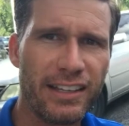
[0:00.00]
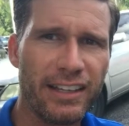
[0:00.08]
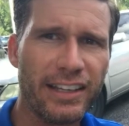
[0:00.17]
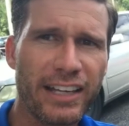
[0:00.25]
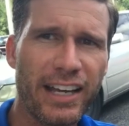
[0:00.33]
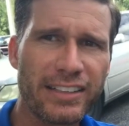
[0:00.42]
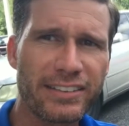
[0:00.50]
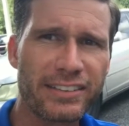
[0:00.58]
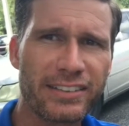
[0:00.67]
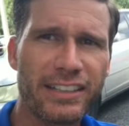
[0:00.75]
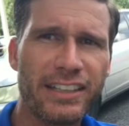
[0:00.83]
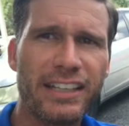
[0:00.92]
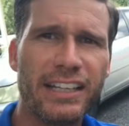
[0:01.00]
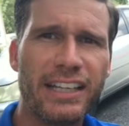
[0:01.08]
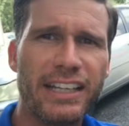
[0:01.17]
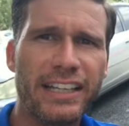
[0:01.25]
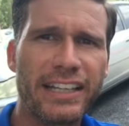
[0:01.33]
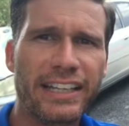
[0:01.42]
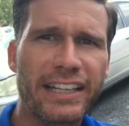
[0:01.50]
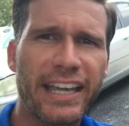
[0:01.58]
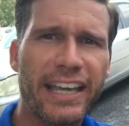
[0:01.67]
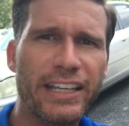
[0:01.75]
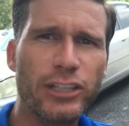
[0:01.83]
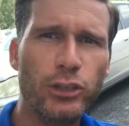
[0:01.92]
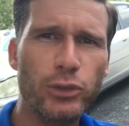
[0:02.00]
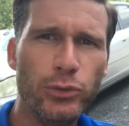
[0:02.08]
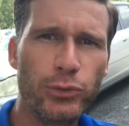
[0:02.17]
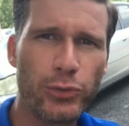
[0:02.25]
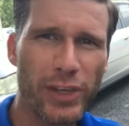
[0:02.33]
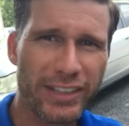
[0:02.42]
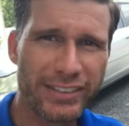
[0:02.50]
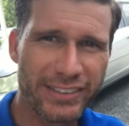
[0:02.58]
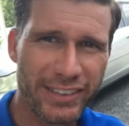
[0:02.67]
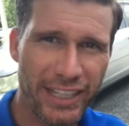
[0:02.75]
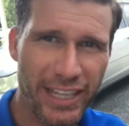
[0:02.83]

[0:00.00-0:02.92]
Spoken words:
Hey guys, can you fix